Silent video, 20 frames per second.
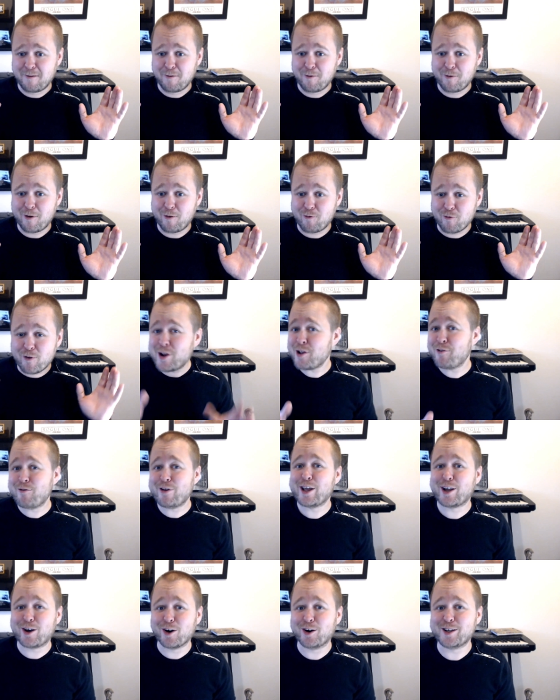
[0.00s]
really
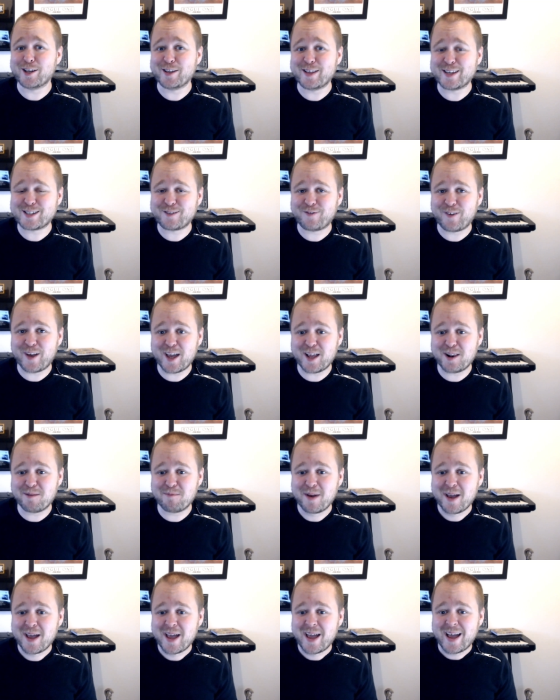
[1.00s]
really good in this
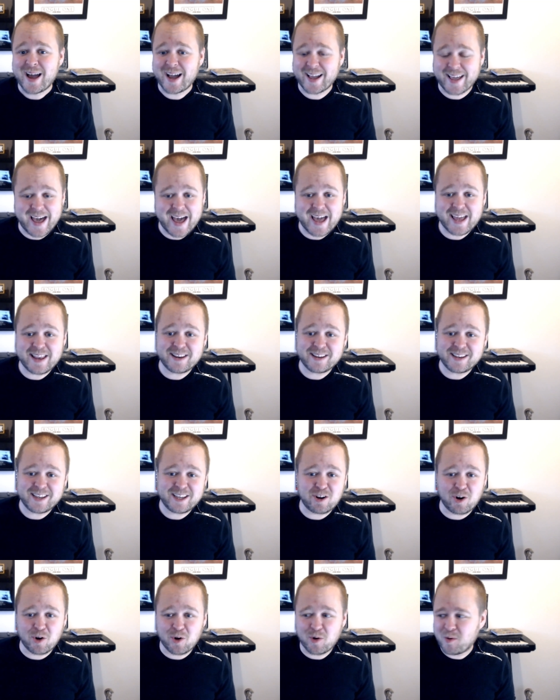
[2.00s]
film. Again, you
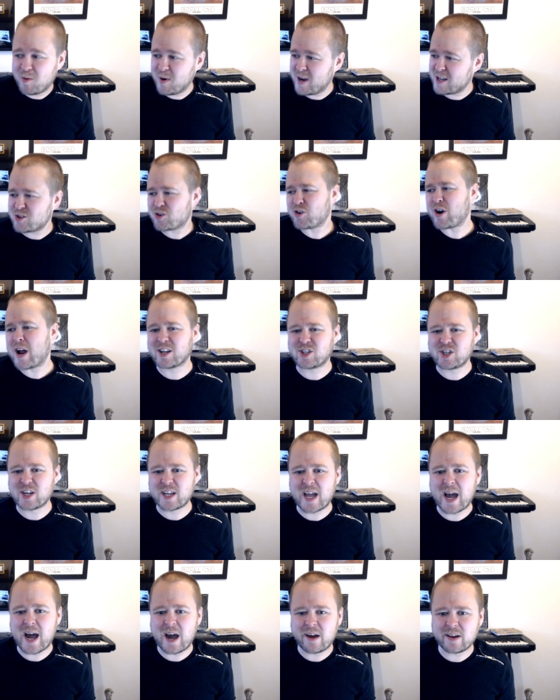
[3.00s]
know, a tragic
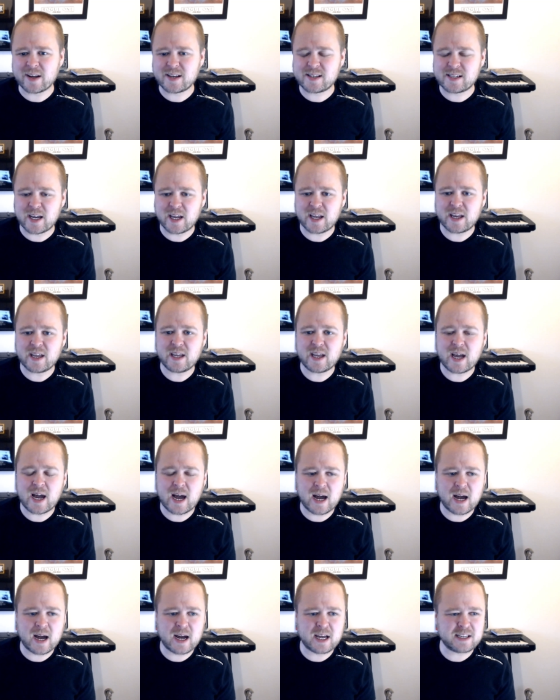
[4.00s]
character
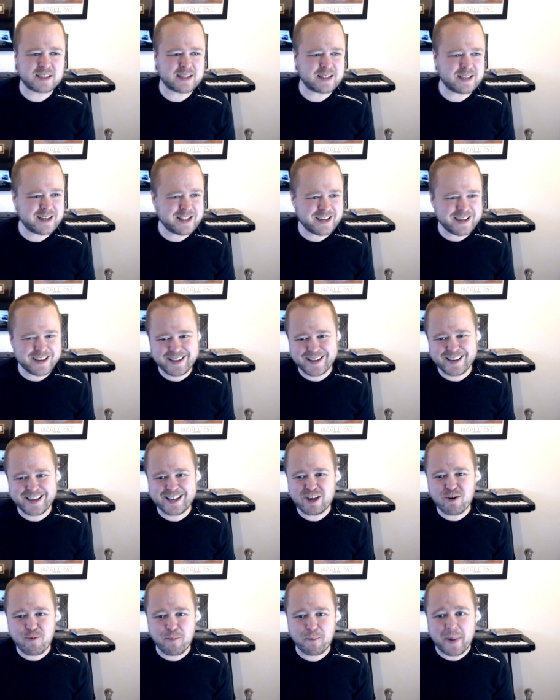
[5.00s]
and
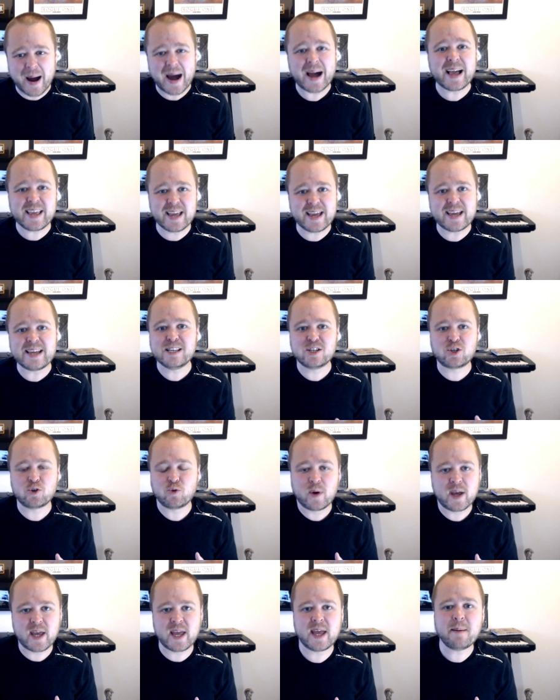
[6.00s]
you buy
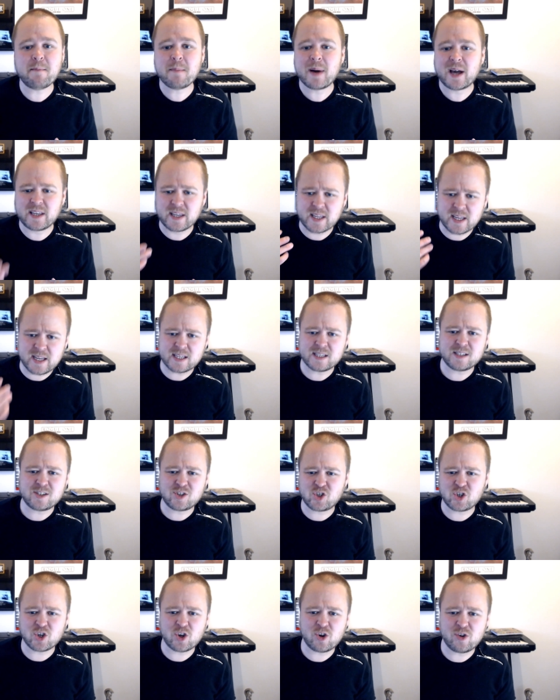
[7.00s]
into him and his
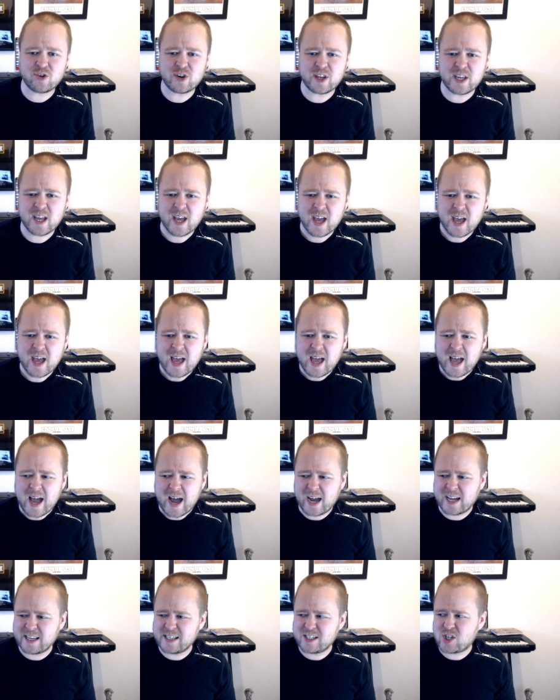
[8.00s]
journey
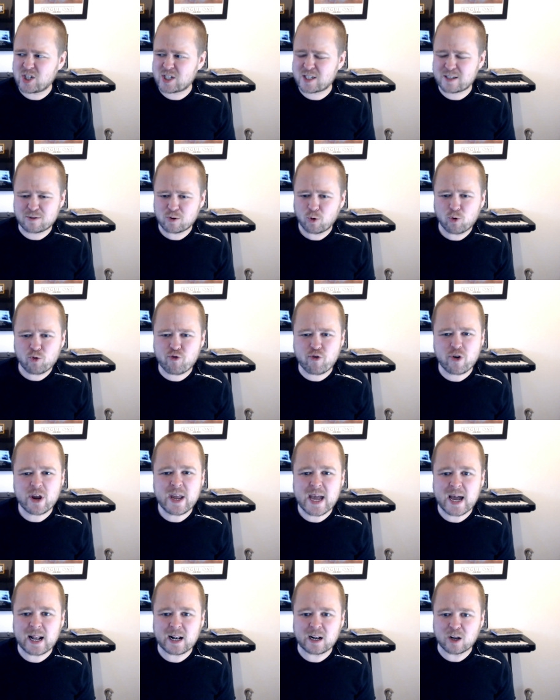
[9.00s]
and just so
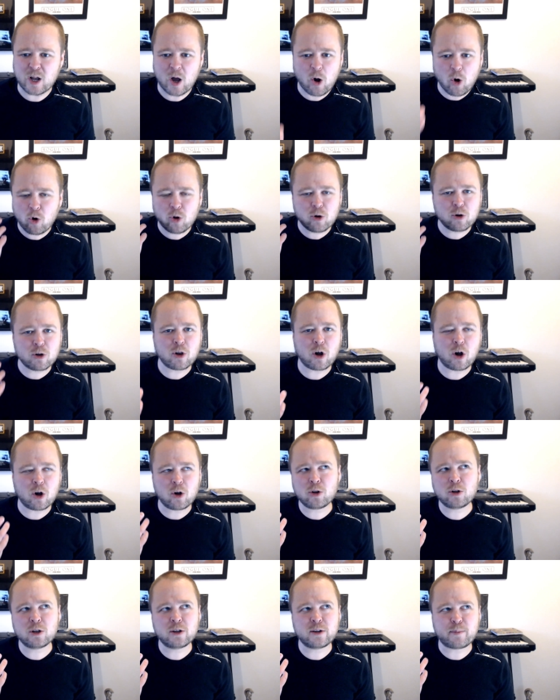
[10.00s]
real. All
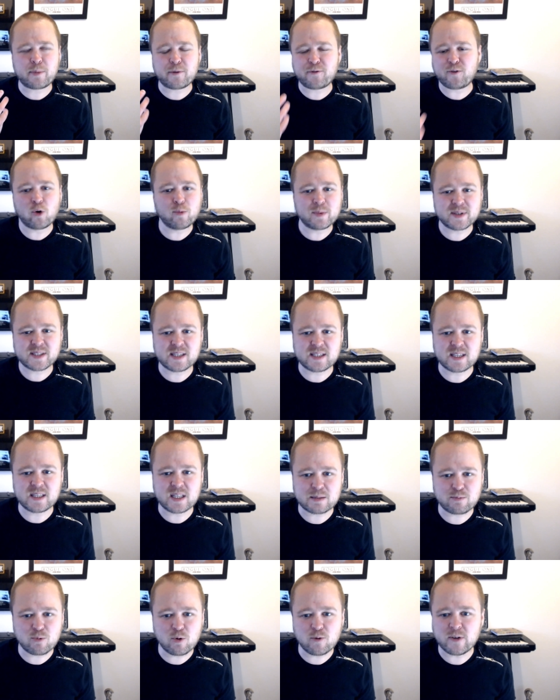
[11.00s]
all the performances in
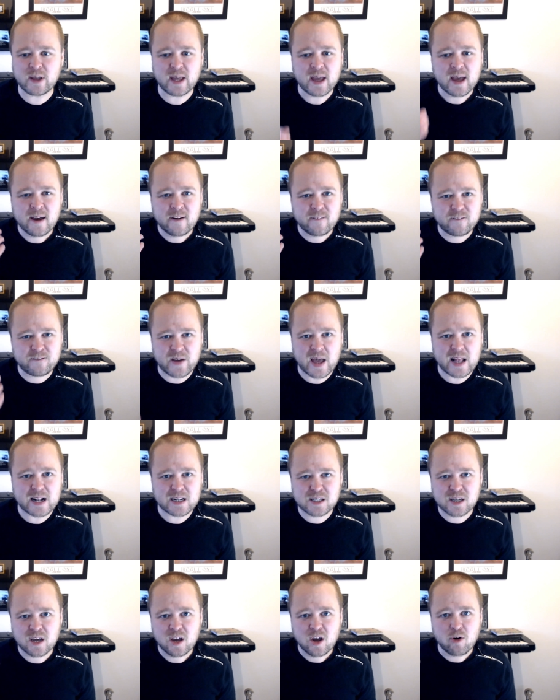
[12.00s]
this movie
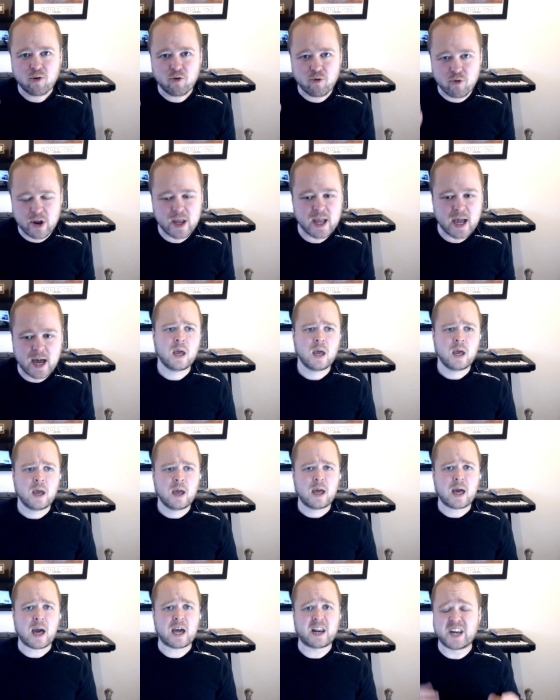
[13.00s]
felt real.
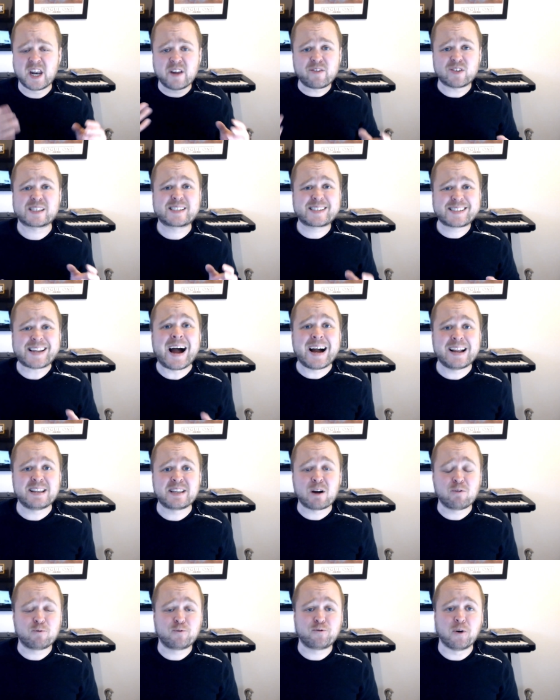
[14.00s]
And another
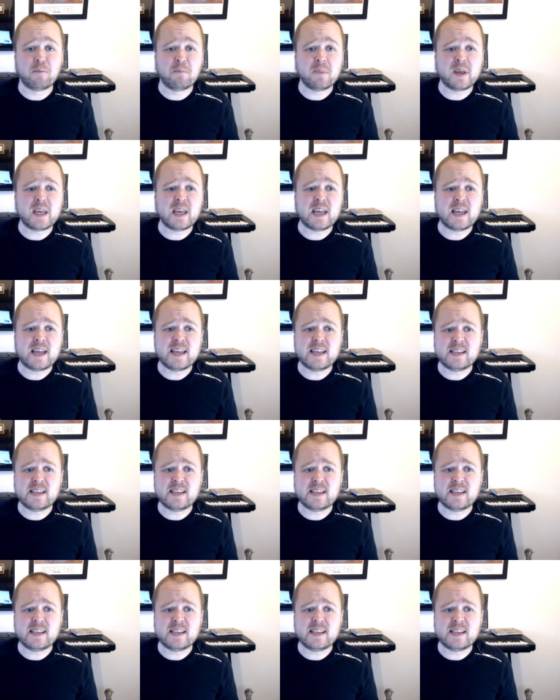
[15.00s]
standout for me is